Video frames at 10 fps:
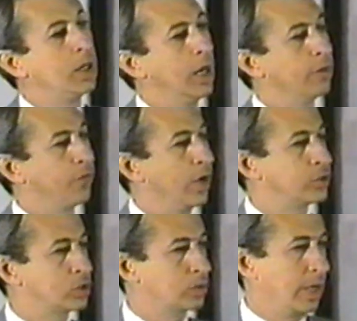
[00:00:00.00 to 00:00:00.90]
And
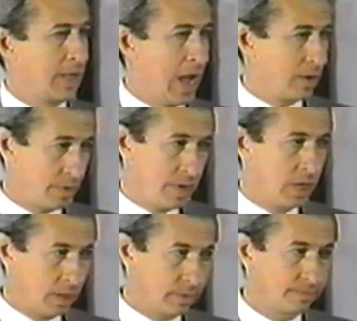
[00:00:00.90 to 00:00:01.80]
Francis Drake had her
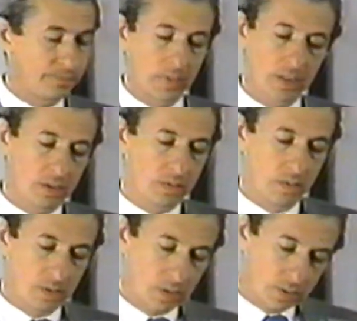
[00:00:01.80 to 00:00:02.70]
ear.
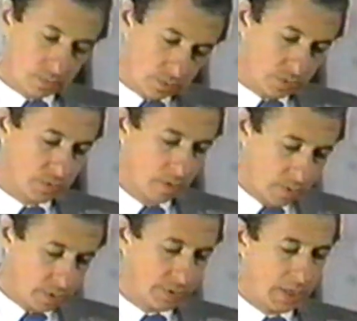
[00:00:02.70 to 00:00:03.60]
Or there's
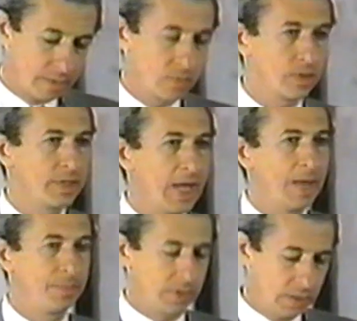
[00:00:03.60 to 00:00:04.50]
rumor that he had more than
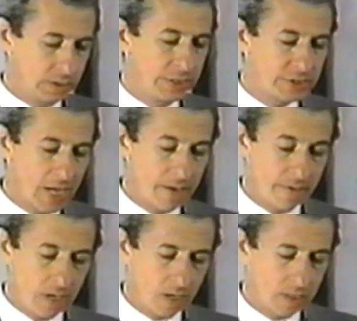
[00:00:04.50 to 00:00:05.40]
that, but he at least had
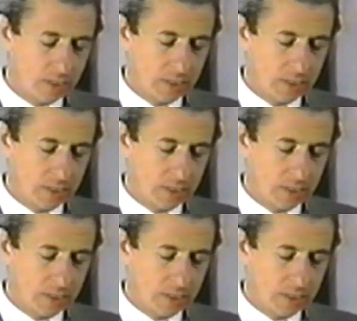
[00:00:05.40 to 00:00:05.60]
her ear.